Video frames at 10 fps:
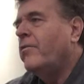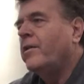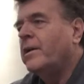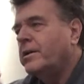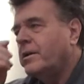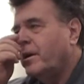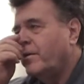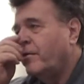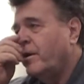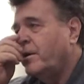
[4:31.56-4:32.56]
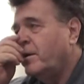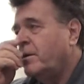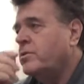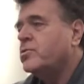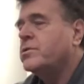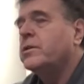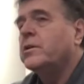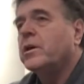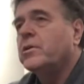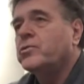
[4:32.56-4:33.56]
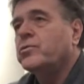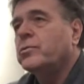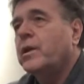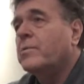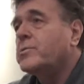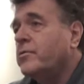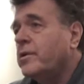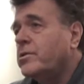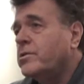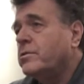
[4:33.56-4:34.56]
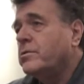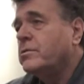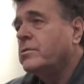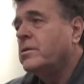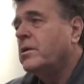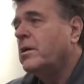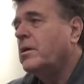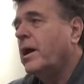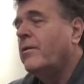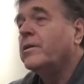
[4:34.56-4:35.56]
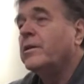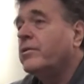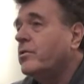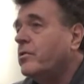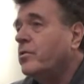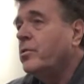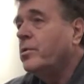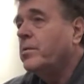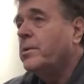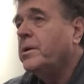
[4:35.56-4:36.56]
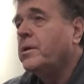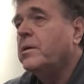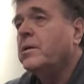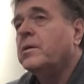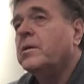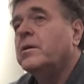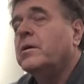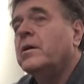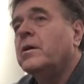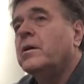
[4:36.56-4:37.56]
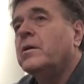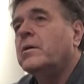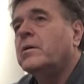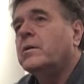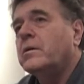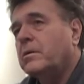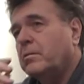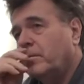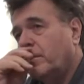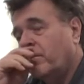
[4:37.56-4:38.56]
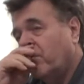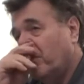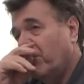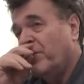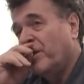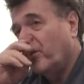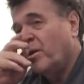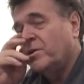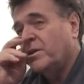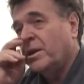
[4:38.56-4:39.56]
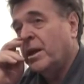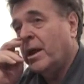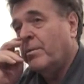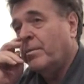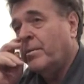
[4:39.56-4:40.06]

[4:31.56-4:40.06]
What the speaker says: I find it an interesting cultural observation. Having nothing to do with me, the question that